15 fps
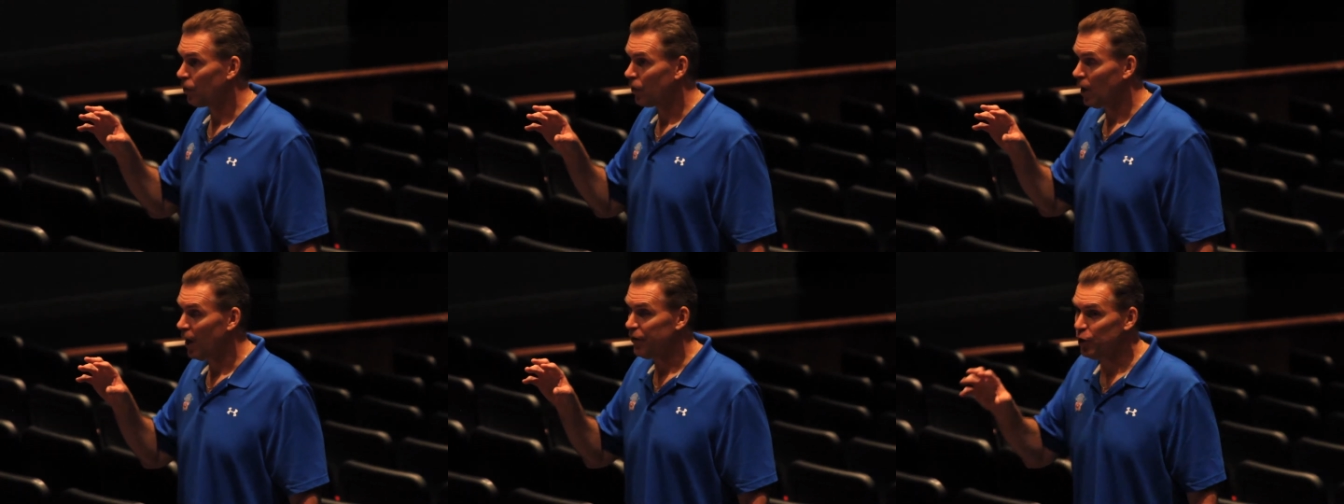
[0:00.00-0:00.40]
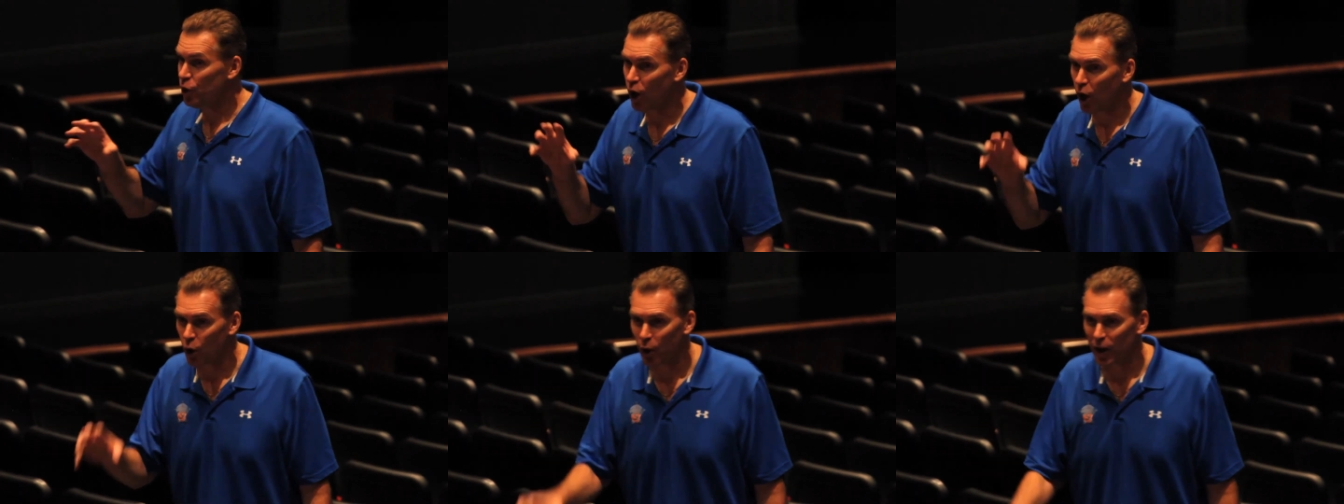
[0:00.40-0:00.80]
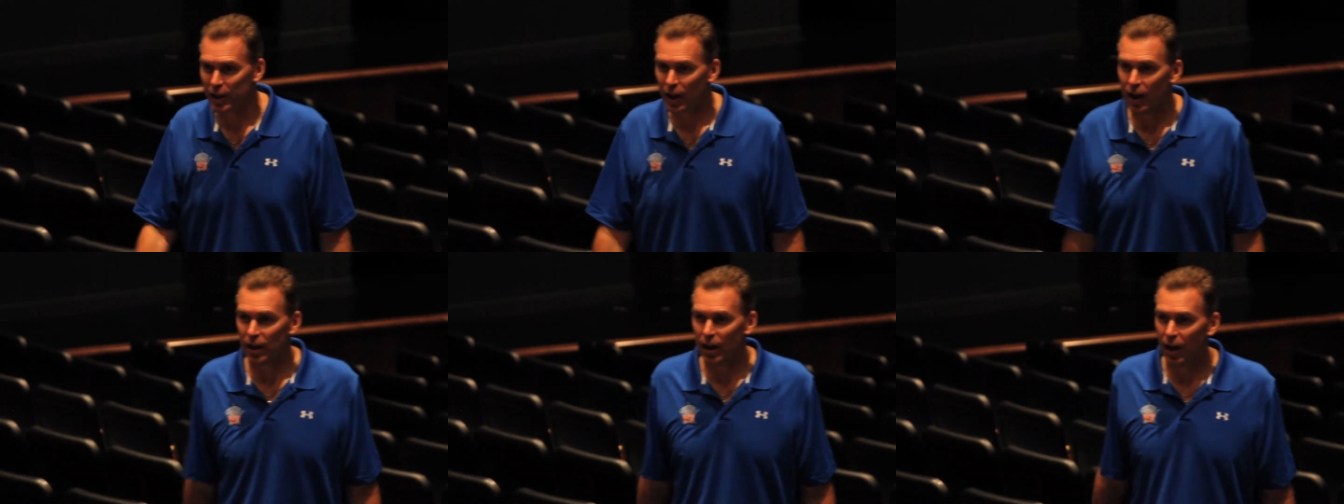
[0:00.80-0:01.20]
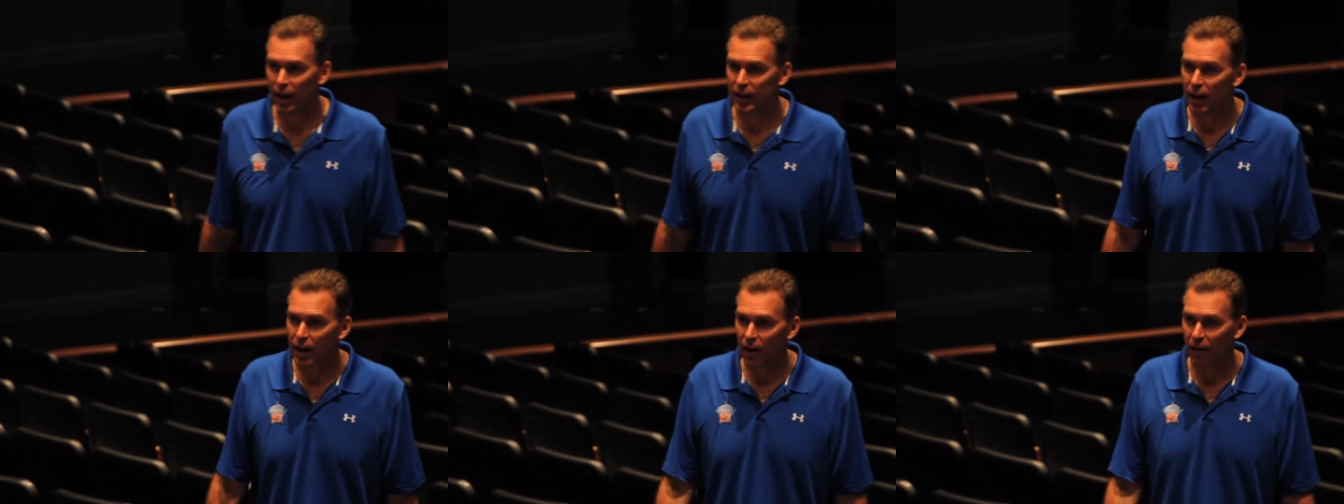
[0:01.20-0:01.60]
If you go to
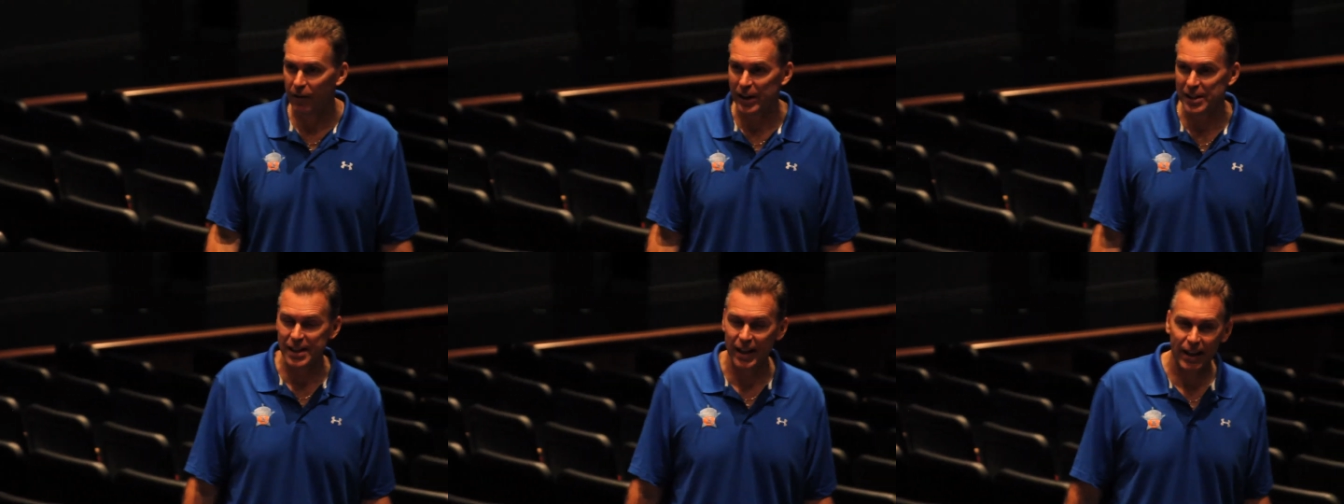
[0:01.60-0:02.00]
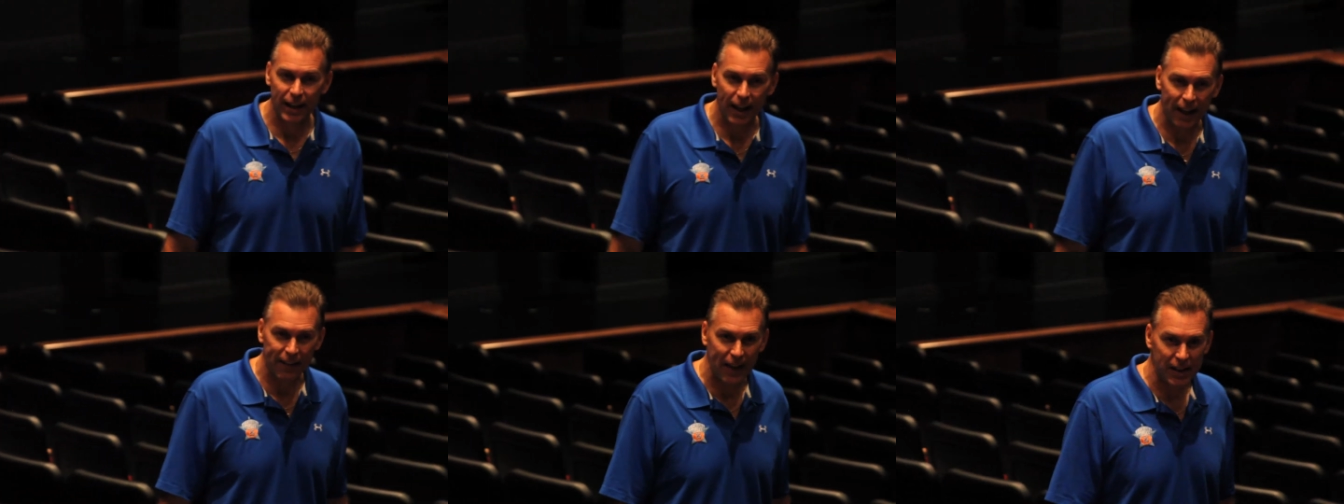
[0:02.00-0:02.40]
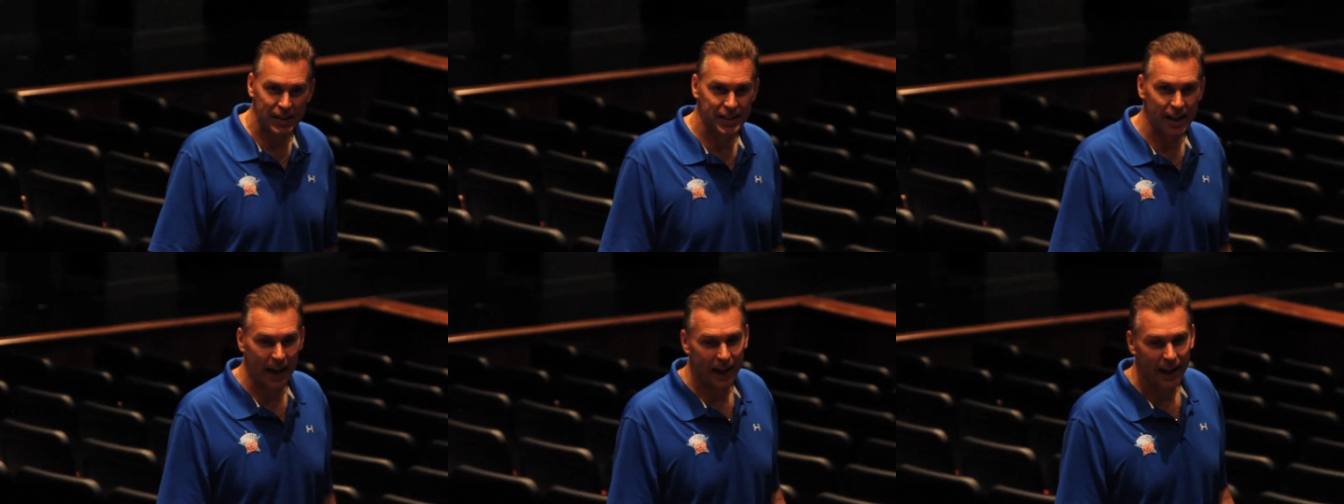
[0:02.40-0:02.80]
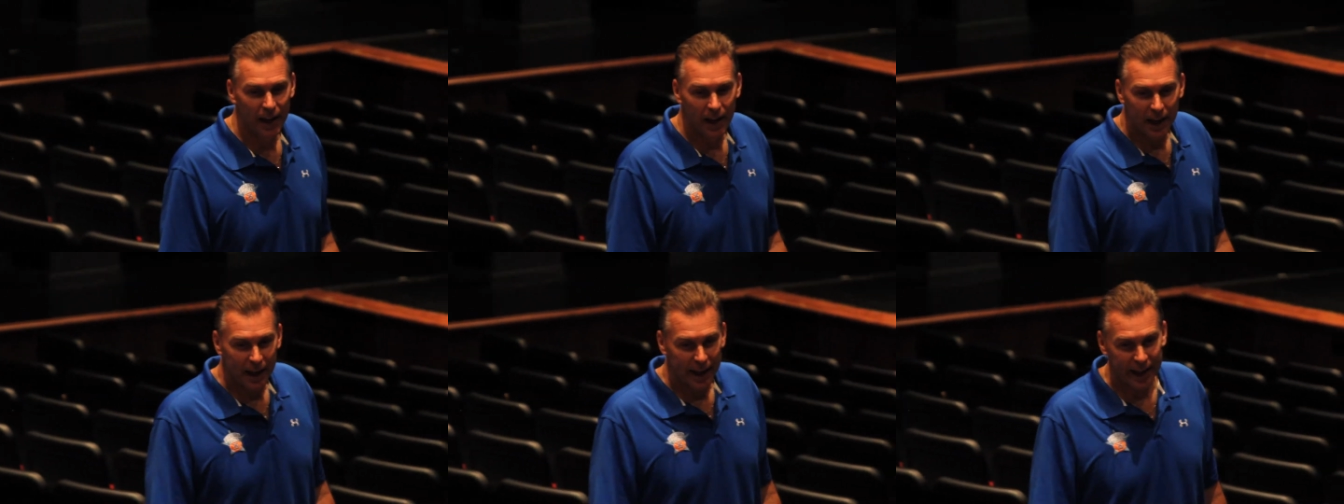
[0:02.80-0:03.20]
a visit and they say,